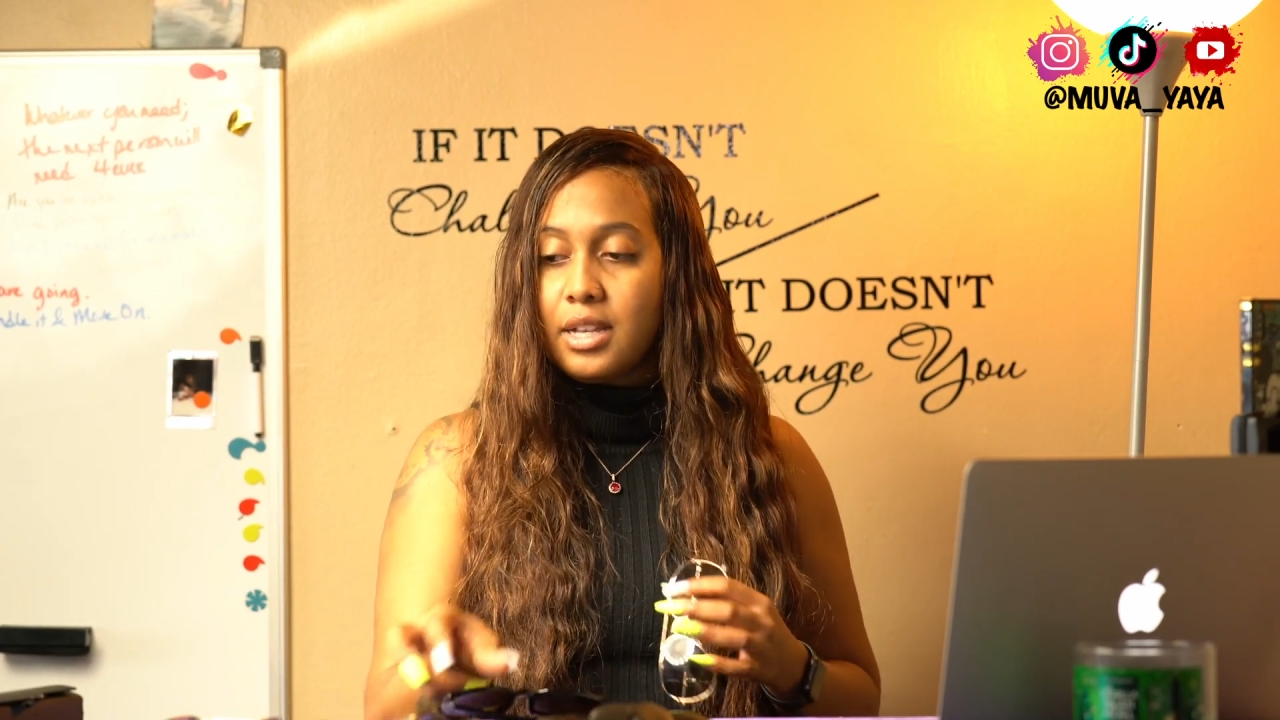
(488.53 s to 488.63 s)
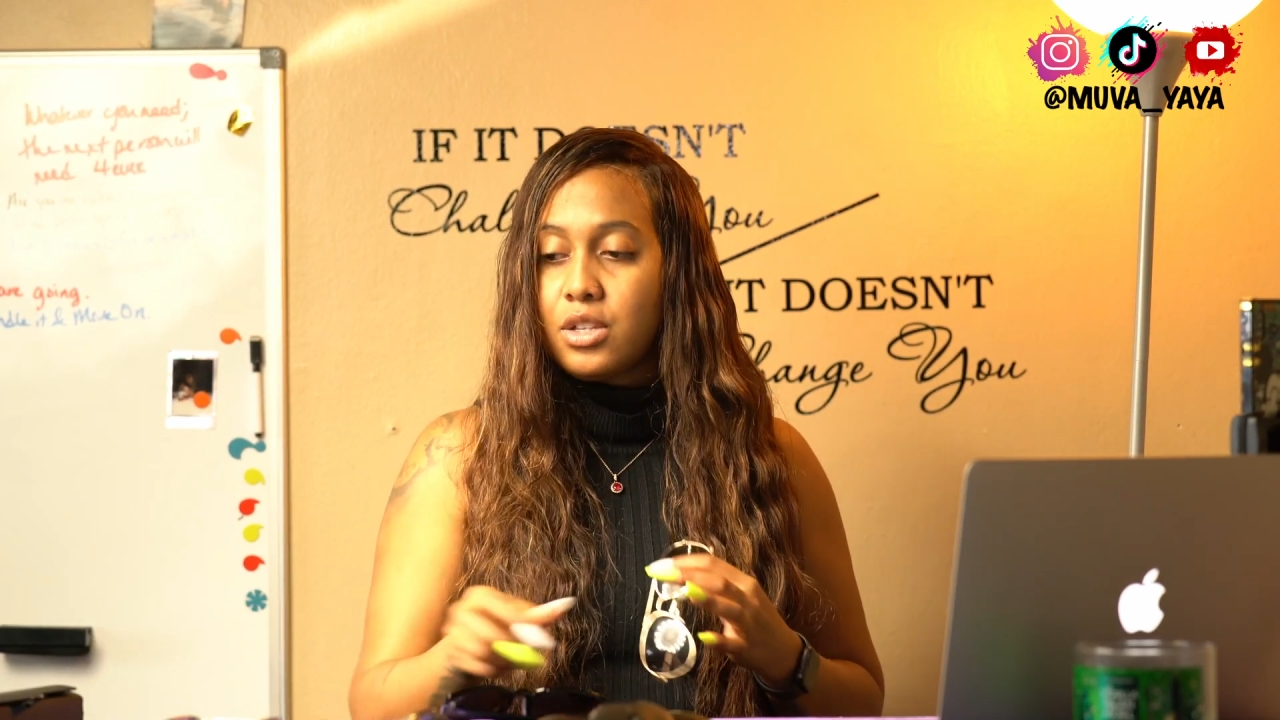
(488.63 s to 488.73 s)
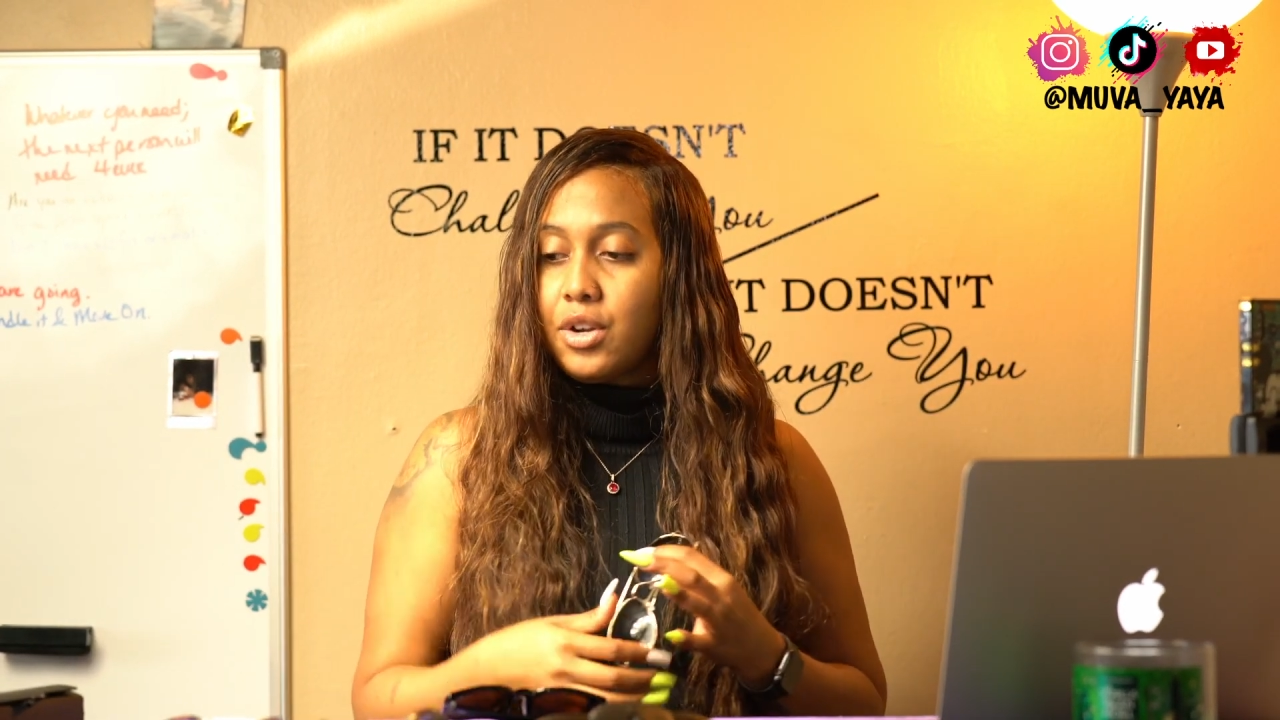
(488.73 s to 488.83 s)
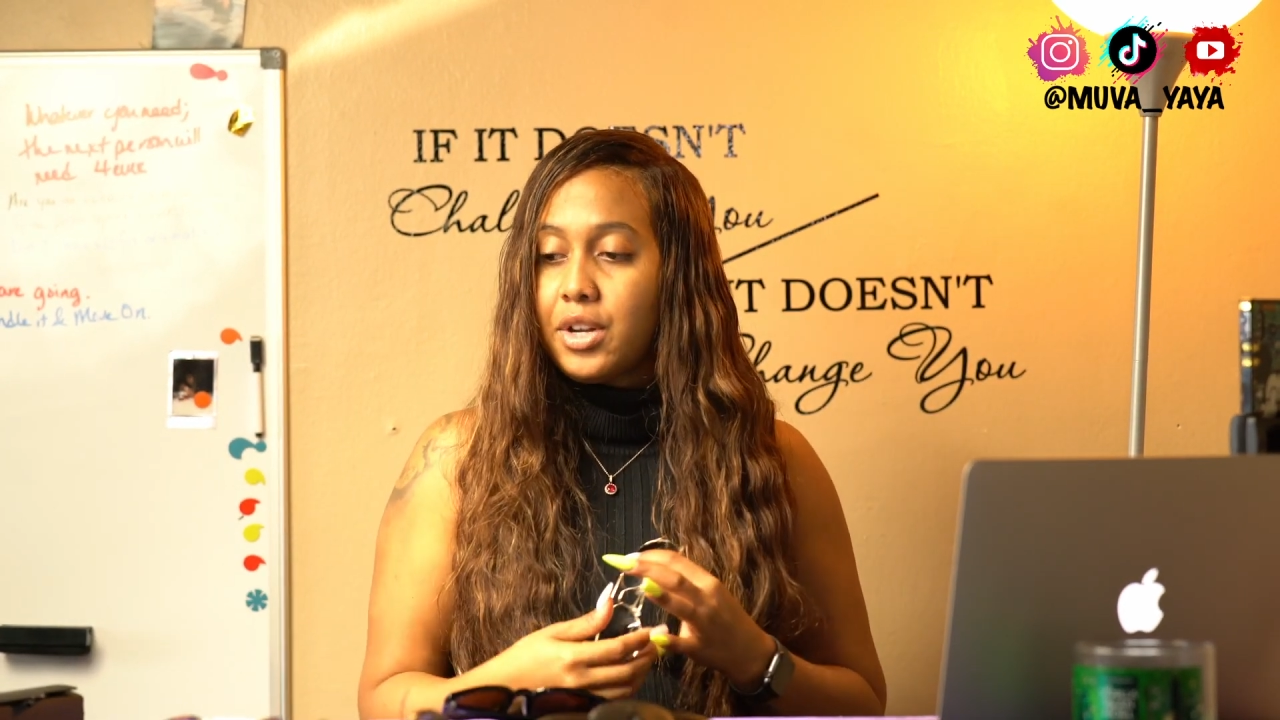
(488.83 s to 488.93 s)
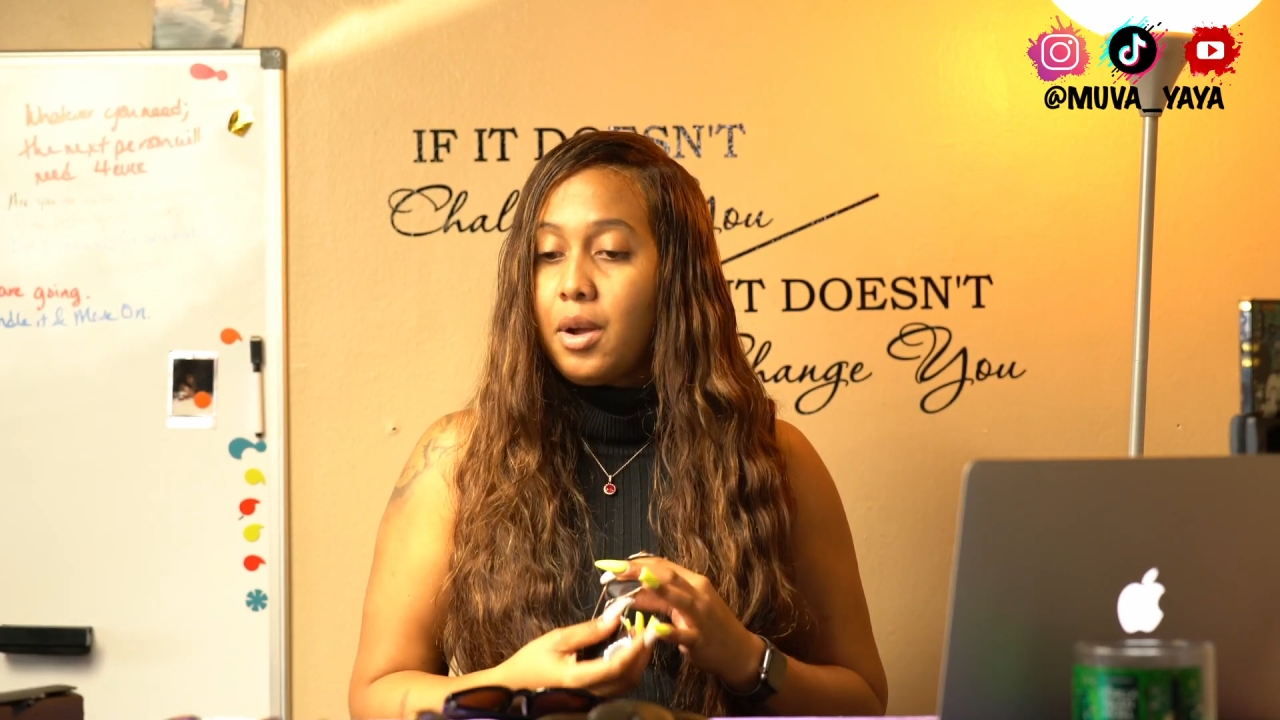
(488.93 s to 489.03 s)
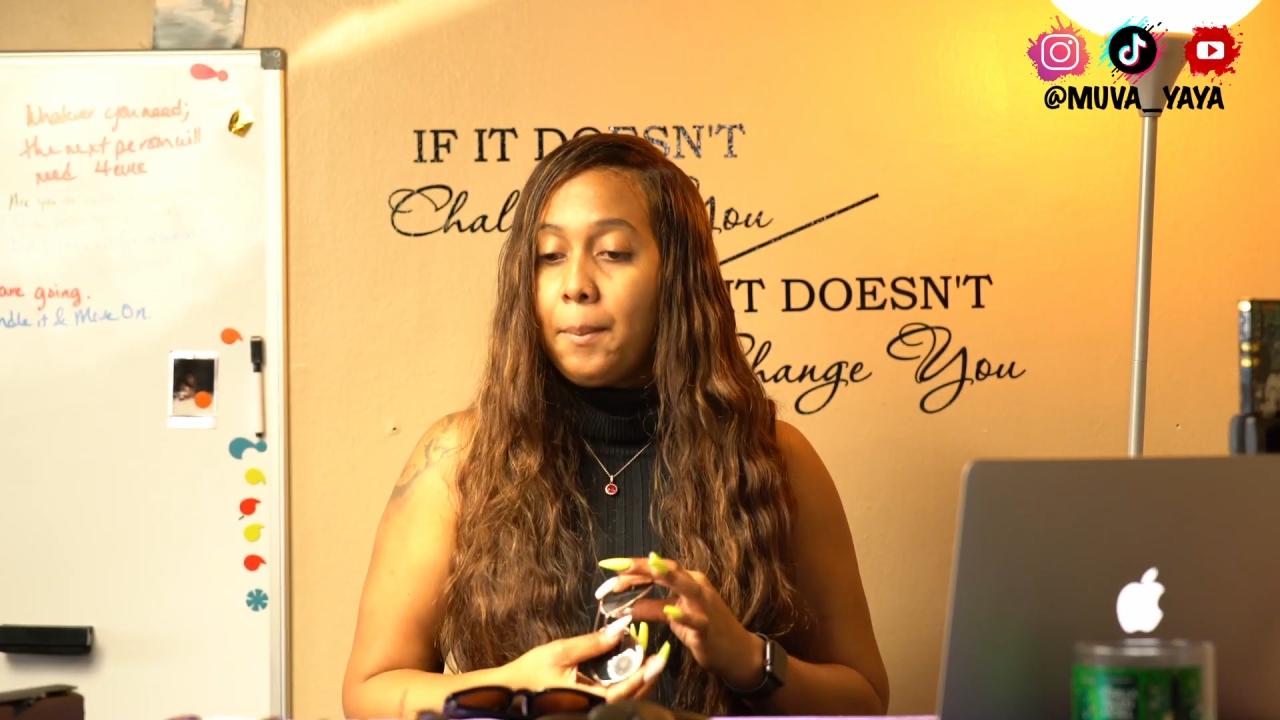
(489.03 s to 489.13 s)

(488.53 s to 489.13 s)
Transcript: I started